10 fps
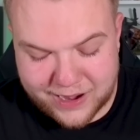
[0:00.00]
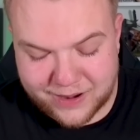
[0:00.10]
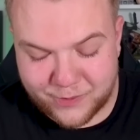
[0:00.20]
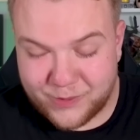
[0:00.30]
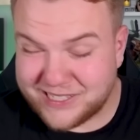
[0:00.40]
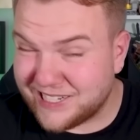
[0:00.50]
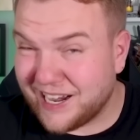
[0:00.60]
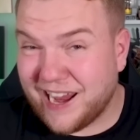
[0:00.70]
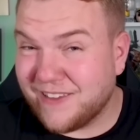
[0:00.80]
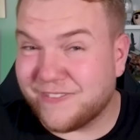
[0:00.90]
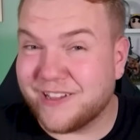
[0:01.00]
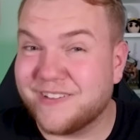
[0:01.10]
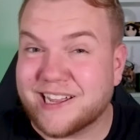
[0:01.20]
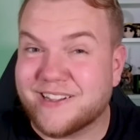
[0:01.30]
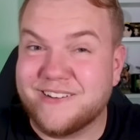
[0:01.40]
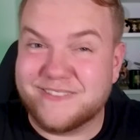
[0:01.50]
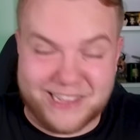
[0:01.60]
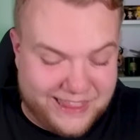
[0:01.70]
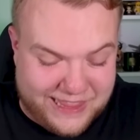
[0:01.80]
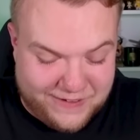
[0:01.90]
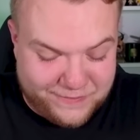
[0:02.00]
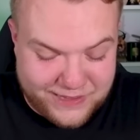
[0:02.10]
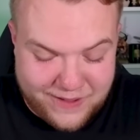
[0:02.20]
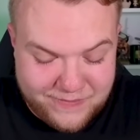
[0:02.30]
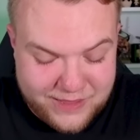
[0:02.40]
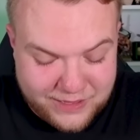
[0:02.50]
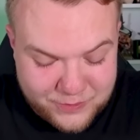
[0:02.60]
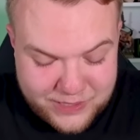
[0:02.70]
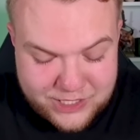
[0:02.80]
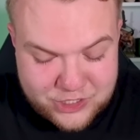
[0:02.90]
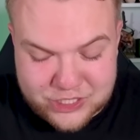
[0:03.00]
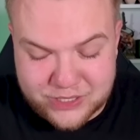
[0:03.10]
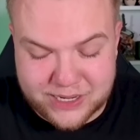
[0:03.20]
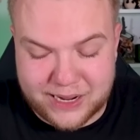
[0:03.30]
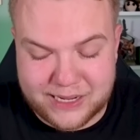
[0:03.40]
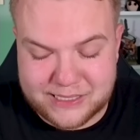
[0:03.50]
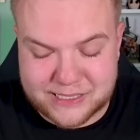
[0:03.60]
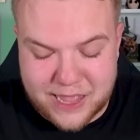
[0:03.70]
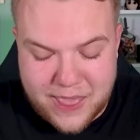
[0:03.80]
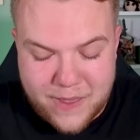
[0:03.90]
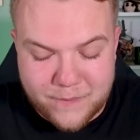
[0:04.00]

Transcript: And was there anything what I could have done different? I'm not really sure, guys.